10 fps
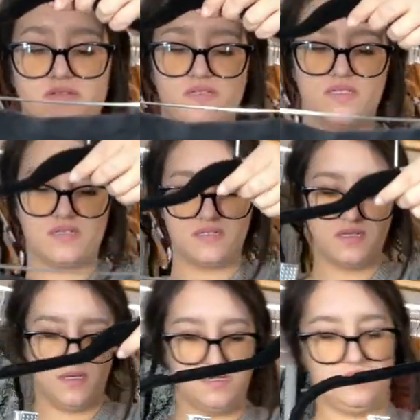you can tell.
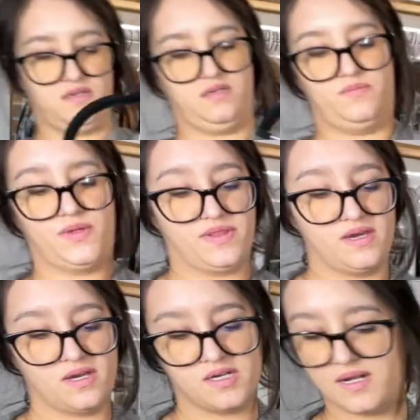But they
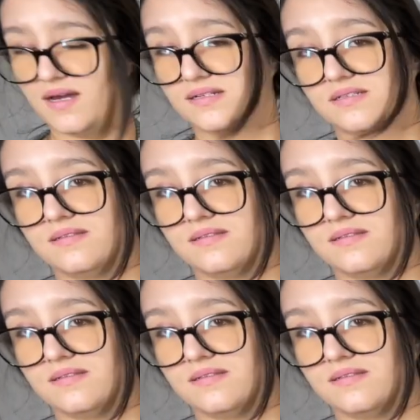are not.